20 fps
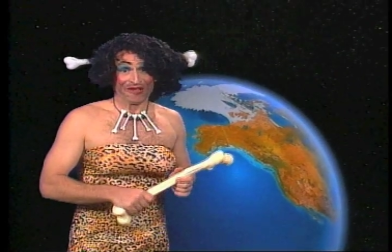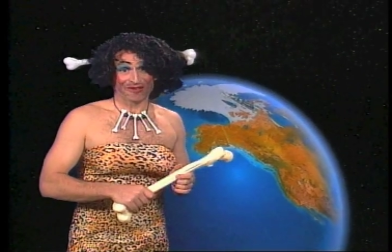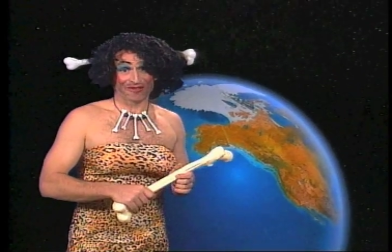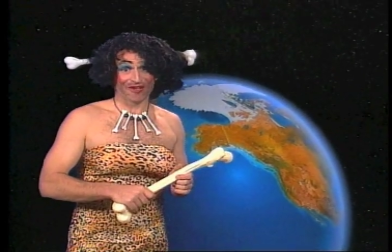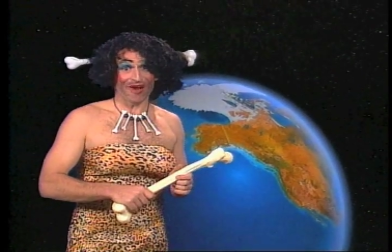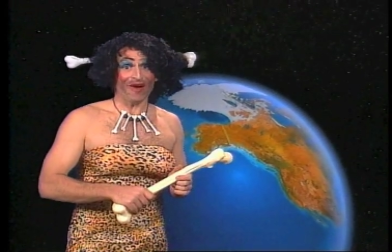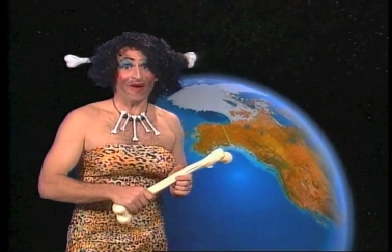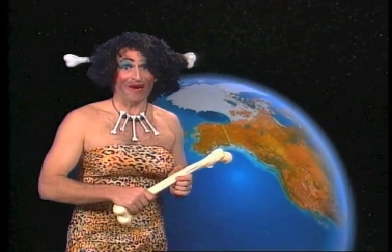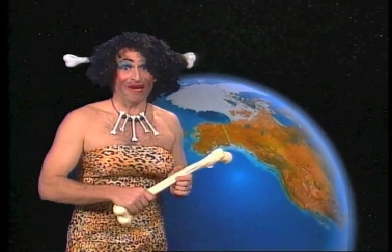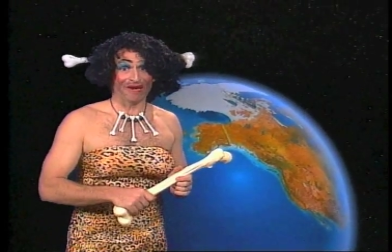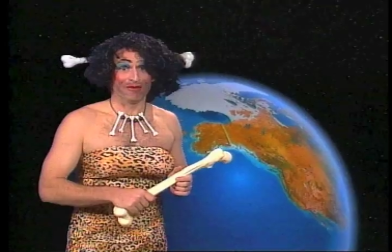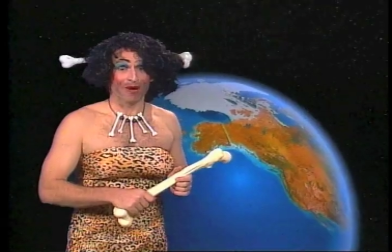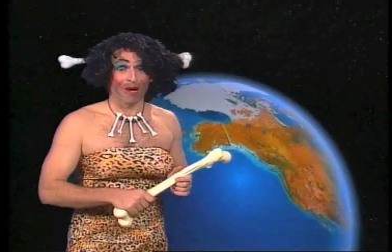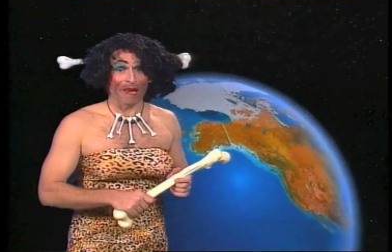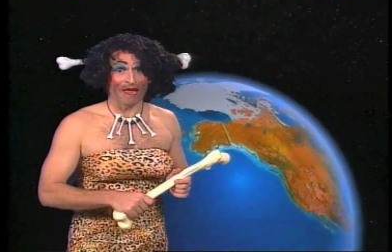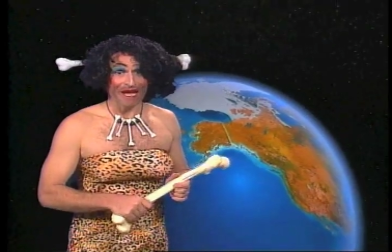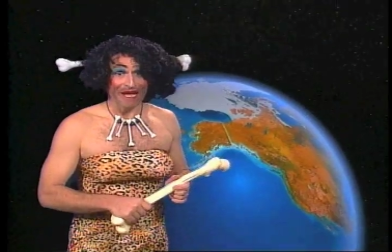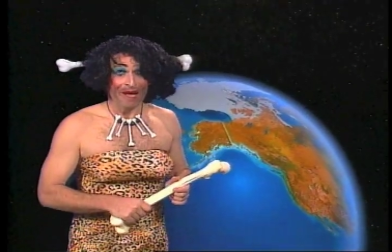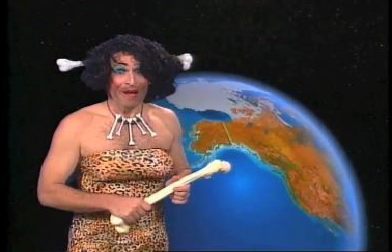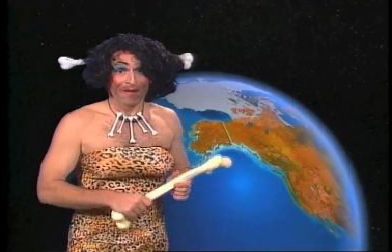Sorry,
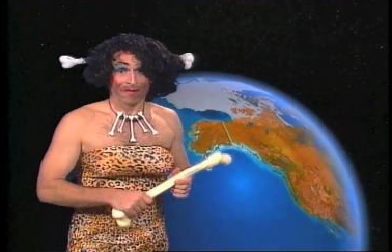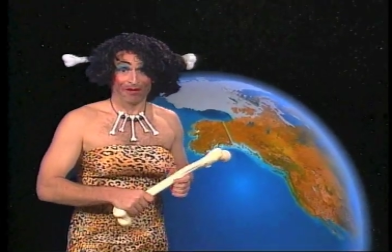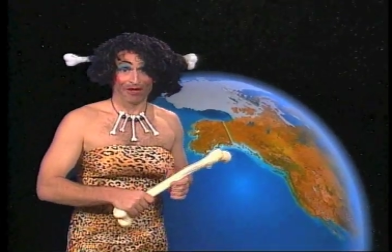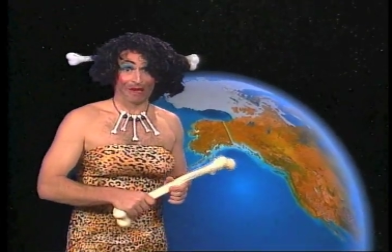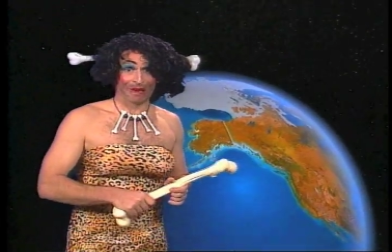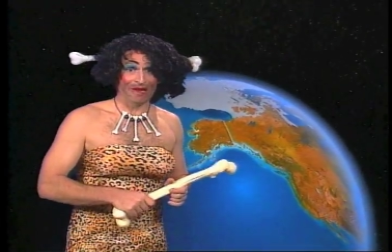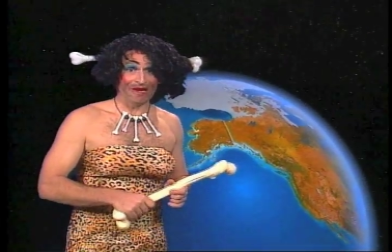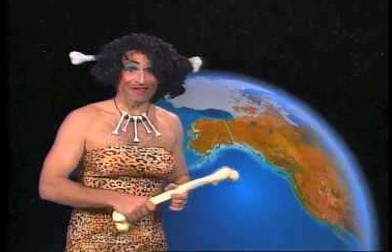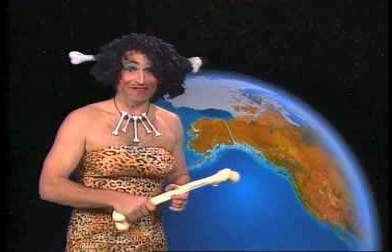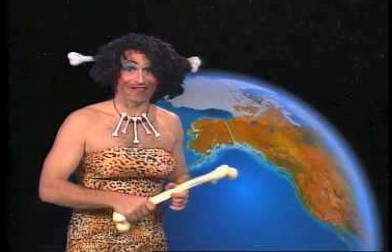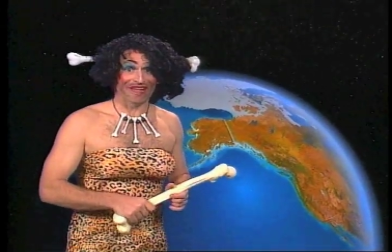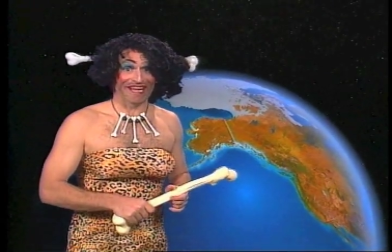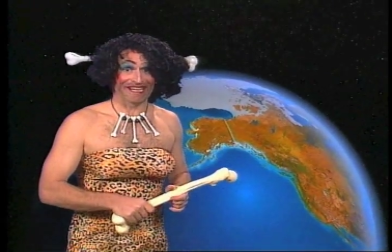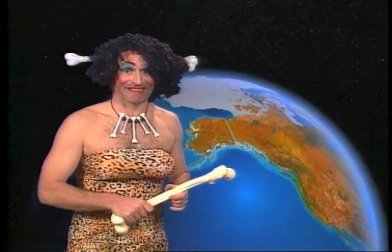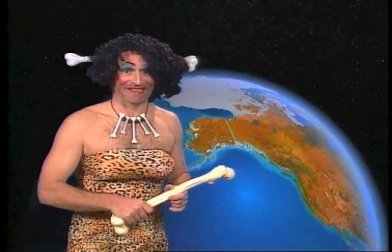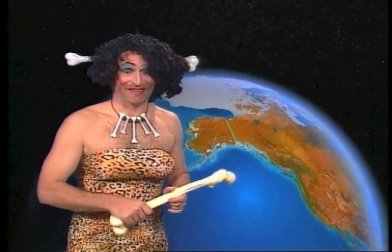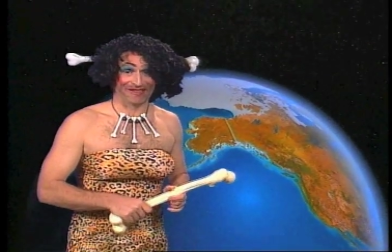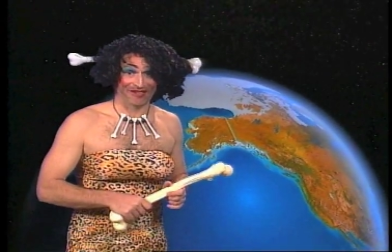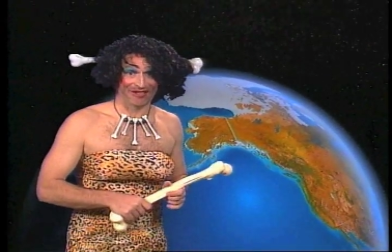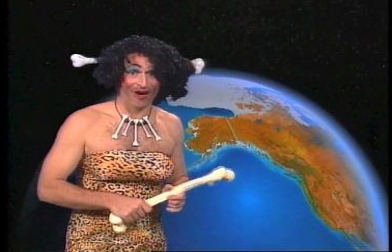Wooly, but it looks like
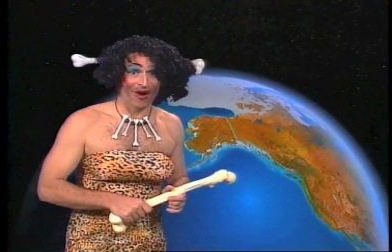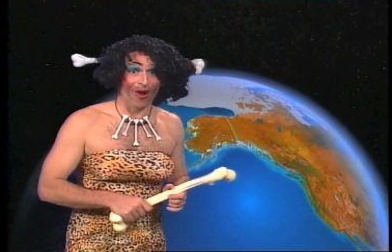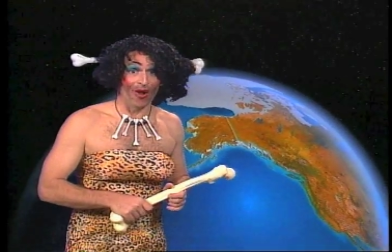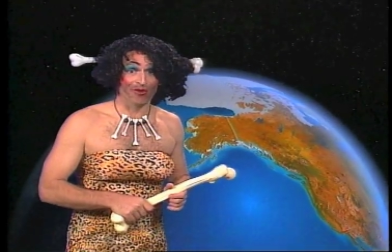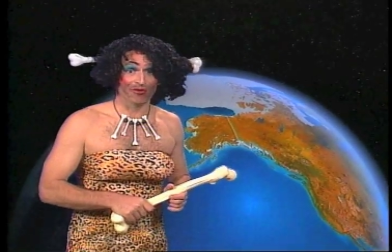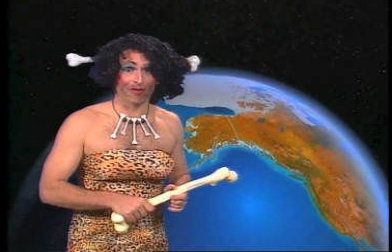this cold